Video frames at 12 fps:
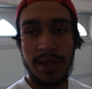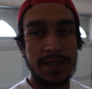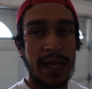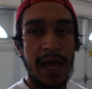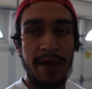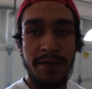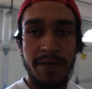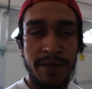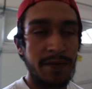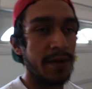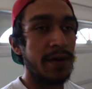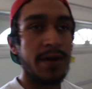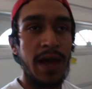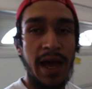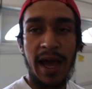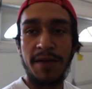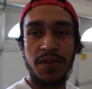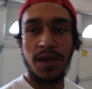because I have
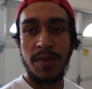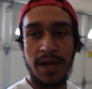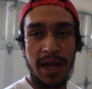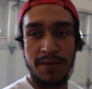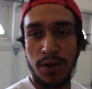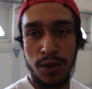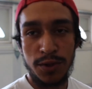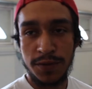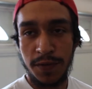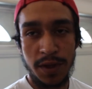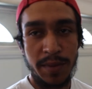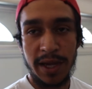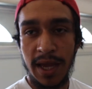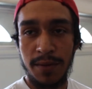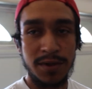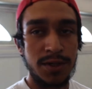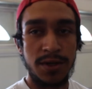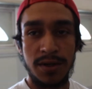them and I have no use for them. I can't
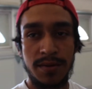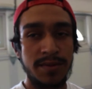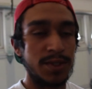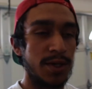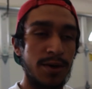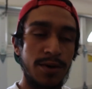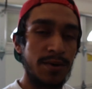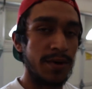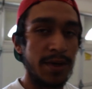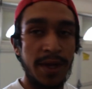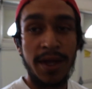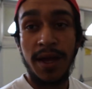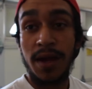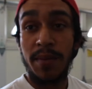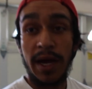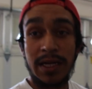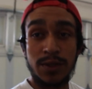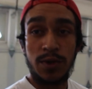return them, so
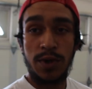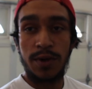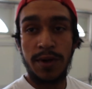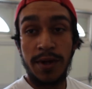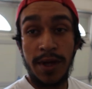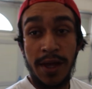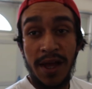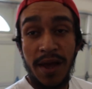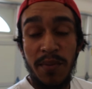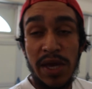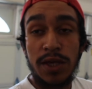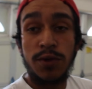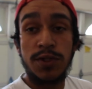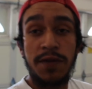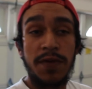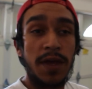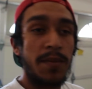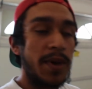might as well make use
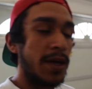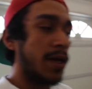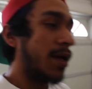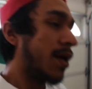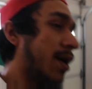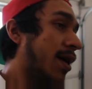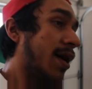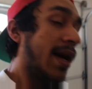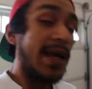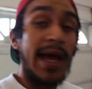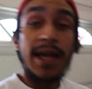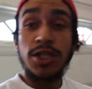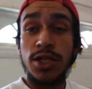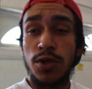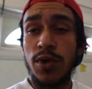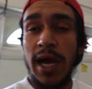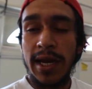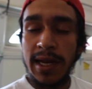of them. And I actually
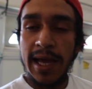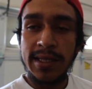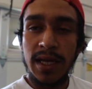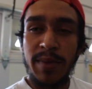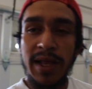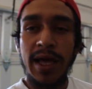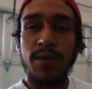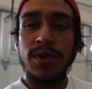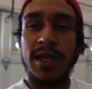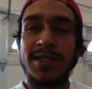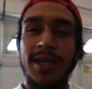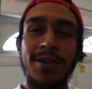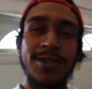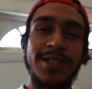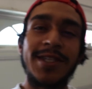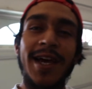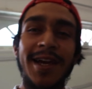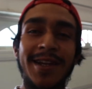do kind of like them. I like what they say on the
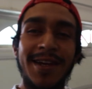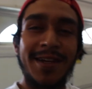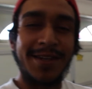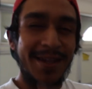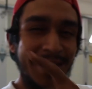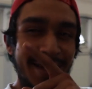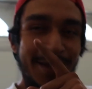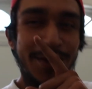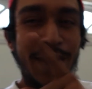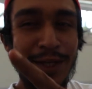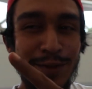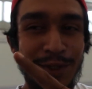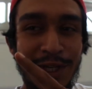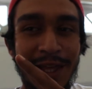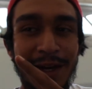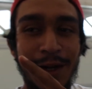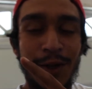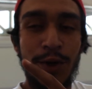side. You guys will see
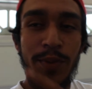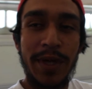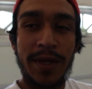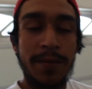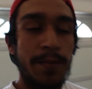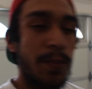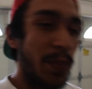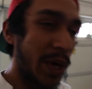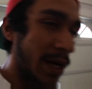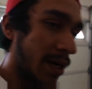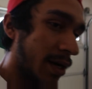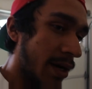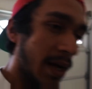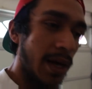that in a little bit, but